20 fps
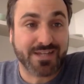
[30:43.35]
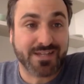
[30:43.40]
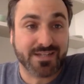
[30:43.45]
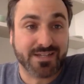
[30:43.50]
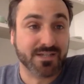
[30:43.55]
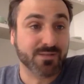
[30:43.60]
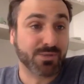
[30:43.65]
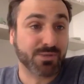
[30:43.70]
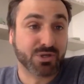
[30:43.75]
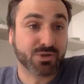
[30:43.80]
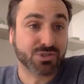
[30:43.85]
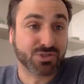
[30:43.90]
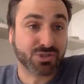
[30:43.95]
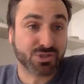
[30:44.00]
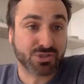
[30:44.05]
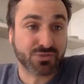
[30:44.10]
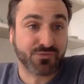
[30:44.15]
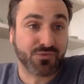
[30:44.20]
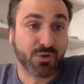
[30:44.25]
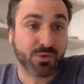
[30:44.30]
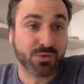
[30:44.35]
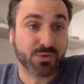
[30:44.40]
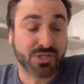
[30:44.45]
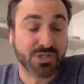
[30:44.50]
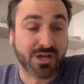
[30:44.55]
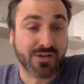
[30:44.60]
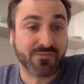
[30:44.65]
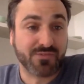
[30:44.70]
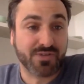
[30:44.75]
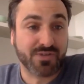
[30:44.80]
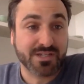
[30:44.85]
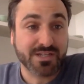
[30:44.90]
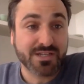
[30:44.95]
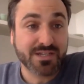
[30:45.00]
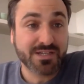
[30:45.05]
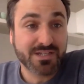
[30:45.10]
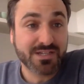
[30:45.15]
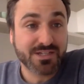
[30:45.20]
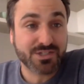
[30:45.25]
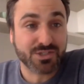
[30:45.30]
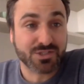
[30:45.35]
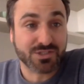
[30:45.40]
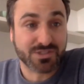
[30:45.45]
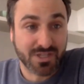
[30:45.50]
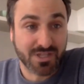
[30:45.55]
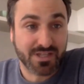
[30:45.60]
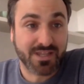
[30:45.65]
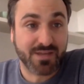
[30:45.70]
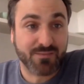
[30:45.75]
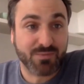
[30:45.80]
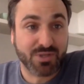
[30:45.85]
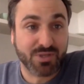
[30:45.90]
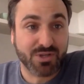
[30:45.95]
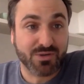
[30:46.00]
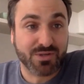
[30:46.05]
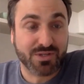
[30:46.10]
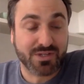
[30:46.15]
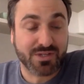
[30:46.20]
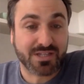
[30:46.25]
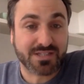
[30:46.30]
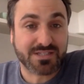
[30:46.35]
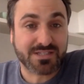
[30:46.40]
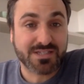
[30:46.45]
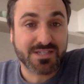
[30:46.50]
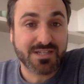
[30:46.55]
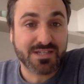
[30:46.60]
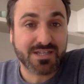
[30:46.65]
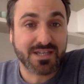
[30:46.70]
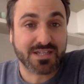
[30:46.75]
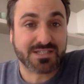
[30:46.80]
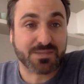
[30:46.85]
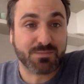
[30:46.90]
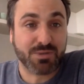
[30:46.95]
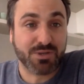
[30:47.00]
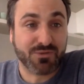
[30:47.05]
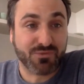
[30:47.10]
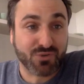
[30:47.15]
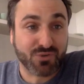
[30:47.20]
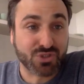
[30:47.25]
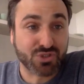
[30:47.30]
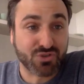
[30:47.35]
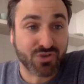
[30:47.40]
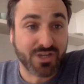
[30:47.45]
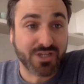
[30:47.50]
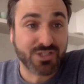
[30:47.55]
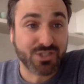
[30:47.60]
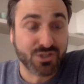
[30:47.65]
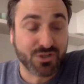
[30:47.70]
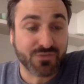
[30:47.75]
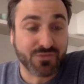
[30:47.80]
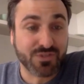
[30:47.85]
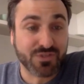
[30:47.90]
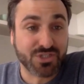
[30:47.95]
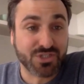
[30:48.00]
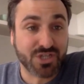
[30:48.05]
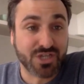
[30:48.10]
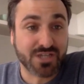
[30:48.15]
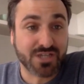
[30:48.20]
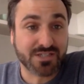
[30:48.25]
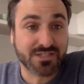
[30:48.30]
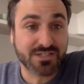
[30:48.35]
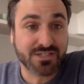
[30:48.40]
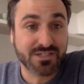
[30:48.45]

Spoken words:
And it'd be good to just throw javelin just at them, you know. It gets a bit of frustration off your chest.